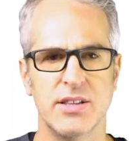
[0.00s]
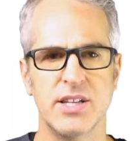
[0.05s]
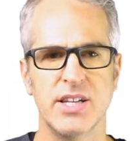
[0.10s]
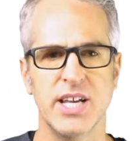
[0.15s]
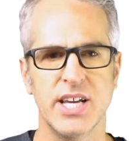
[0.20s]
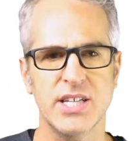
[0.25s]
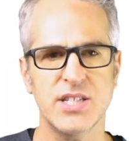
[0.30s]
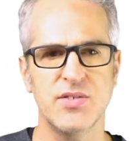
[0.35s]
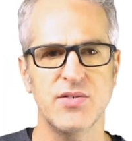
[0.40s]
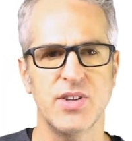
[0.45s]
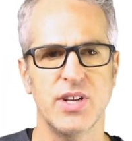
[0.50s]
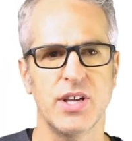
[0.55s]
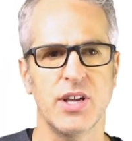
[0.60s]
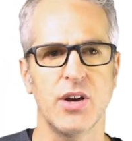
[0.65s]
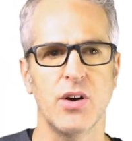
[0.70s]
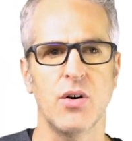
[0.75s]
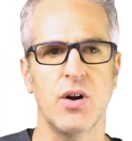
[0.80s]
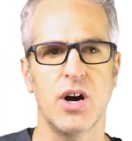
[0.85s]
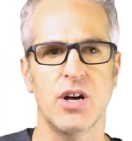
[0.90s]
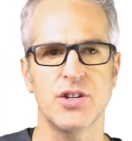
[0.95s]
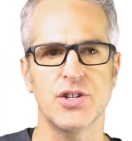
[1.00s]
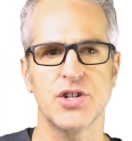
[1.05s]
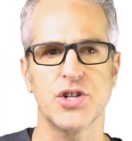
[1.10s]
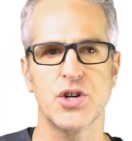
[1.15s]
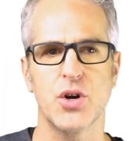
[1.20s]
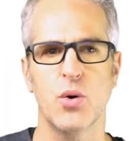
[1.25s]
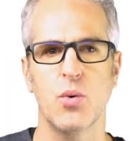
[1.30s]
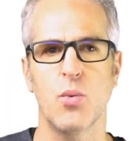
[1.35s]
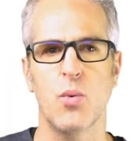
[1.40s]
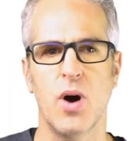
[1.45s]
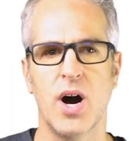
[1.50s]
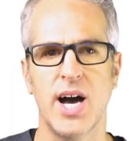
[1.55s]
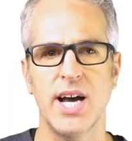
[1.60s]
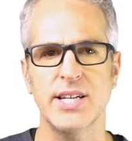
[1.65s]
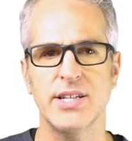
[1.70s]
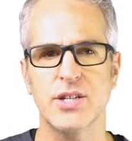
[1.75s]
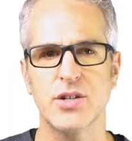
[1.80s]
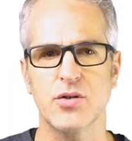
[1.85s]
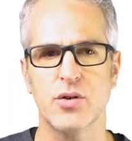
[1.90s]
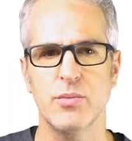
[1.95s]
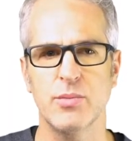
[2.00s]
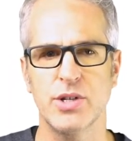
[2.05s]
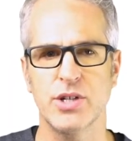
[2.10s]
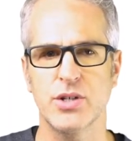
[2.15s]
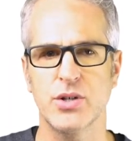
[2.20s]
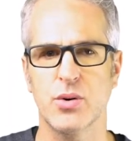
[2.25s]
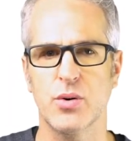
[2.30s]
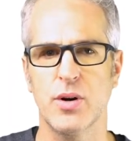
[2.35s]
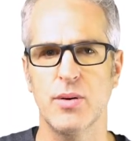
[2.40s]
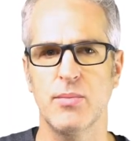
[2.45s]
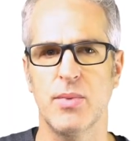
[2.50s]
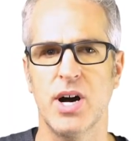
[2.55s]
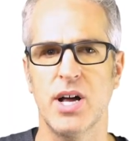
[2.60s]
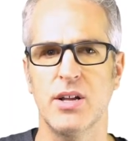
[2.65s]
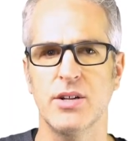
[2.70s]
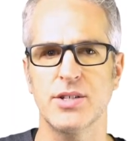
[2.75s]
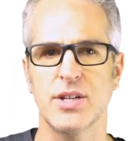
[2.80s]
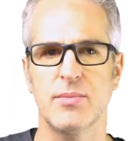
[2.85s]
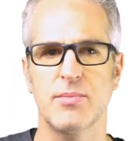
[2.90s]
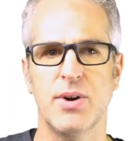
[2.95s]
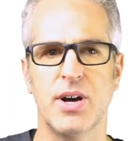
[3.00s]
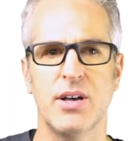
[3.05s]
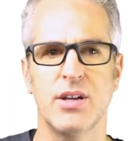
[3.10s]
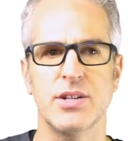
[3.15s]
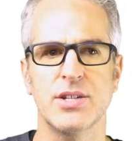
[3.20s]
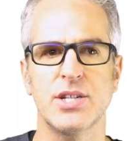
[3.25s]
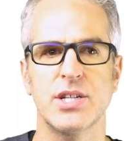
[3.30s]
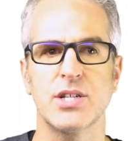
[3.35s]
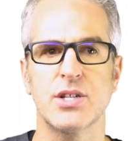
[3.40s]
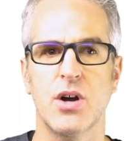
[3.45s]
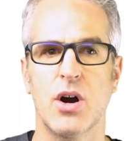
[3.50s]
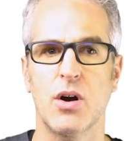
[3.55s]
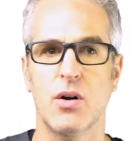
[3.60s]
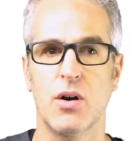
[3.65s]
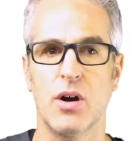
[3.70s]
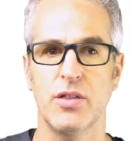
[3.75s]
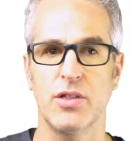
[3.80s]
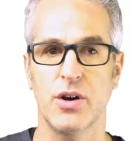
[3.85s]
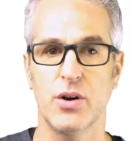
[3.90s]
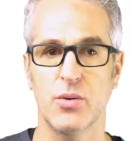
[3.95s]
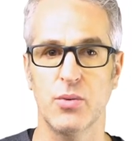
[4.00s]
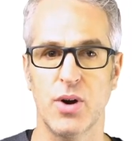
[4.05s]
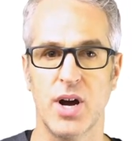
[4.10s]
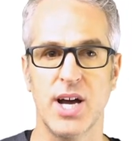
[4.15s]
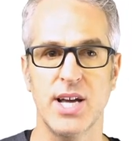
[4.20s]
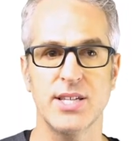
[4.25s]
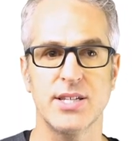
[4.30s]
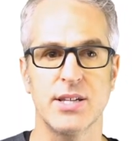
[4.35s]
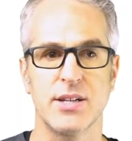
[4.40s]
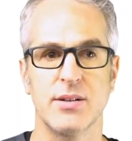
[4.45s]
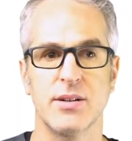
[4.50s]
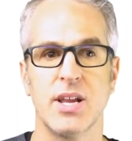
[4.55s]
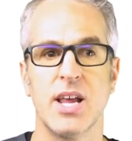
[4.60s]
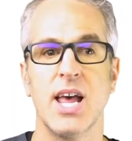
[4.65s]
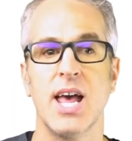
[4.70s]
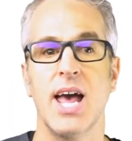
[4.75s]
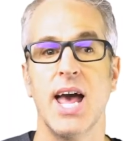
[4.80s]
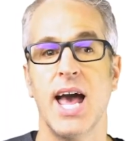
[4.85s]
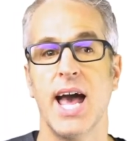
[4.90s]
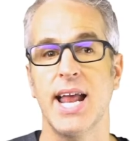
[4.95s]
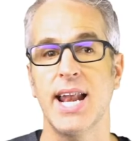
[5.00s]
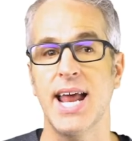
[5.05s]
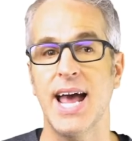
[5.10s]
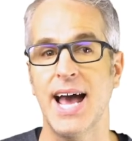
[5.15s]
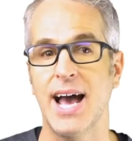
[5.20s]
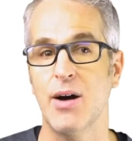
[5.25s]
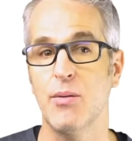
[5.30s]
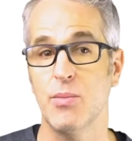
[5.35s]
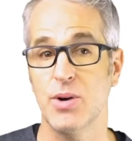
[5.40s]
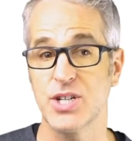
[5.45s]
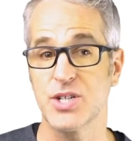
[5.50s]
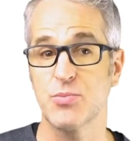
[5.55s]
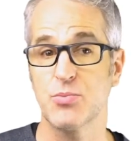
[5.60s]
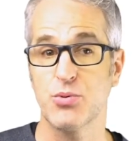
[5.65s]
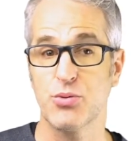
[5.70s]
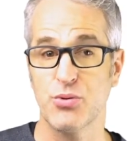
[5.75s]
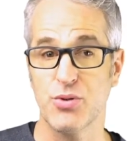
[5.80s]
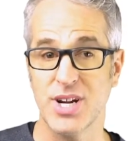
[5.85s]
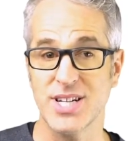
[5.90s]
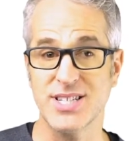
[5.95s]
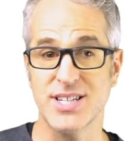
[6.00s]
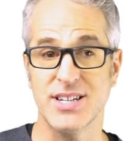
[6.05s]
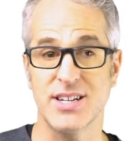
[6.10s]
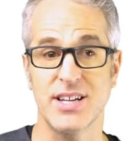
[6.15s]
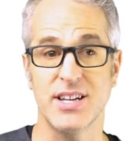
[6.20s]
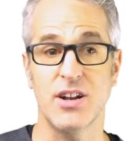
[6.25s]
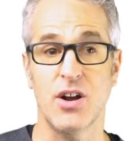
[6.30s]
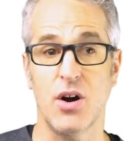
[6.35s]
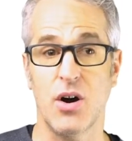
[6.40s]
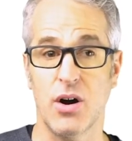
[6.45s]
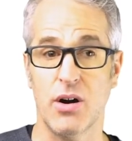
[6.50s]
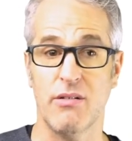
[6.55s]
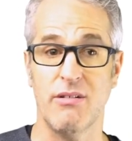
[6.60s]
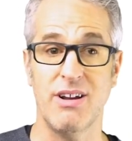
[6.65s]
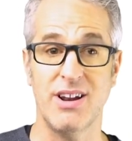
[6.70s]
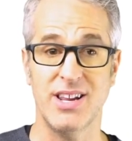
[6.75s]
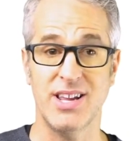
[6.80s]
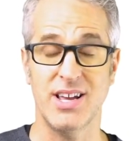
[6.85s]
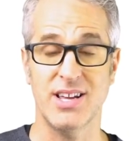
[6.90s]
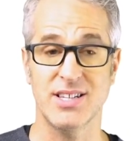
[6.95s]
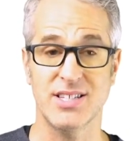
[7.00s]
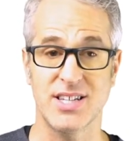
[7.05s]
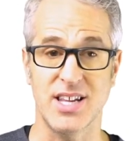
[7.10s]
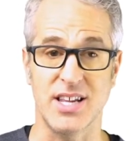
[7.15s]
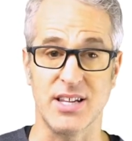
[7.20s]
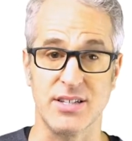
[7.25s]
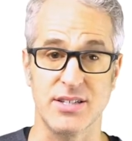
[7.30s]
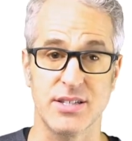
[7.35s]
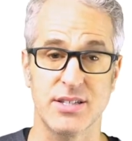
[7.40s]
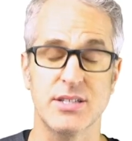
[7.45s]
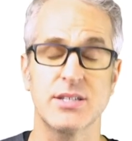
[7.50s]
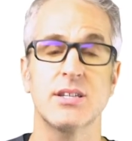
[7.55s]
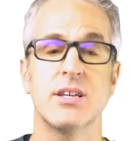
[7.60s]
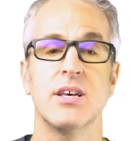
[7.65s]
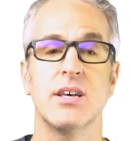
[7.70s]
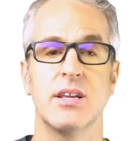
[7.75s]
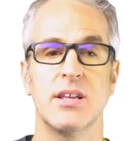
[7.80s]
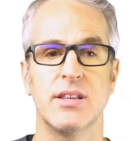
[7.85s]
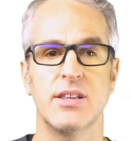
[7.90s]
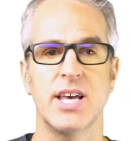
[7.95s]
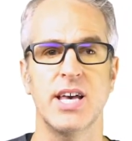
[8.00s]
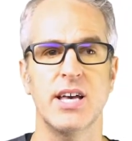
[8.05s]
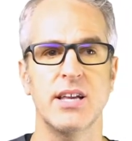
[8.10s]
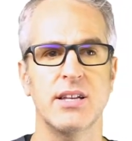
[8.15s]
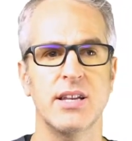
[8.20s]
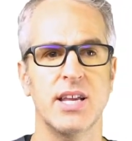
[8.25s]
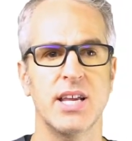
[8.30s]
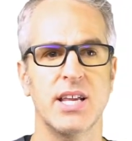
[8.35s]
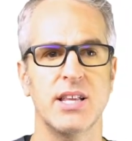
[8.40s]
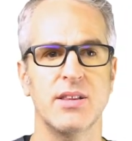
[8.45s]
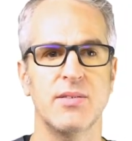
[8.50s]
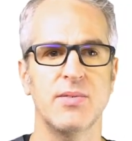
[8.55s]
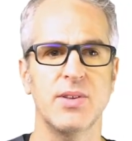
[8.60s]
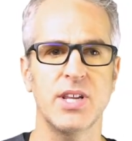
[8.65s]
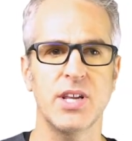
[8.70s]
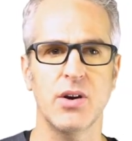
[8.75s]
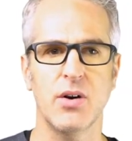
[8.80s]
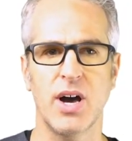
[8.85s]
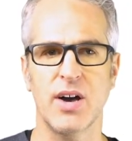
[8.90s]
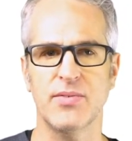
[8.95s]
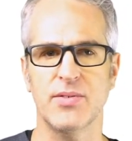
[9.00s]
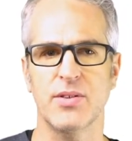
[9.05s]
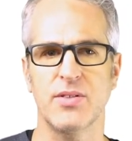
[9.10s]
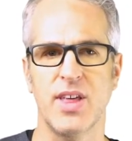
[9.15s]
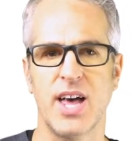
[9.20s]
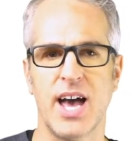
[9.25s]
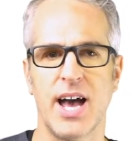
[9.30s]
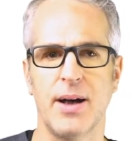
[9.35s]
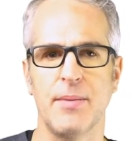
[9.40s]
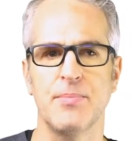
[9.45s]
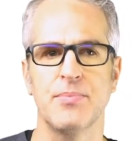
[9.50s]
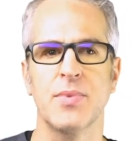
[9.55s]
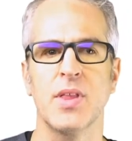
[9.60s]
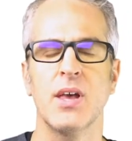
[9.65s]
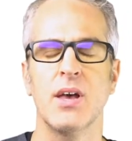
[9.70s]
the next video, I'll show why discriminatory models and policies are on the horizon and how much precedent already exists. Then, in the video after that,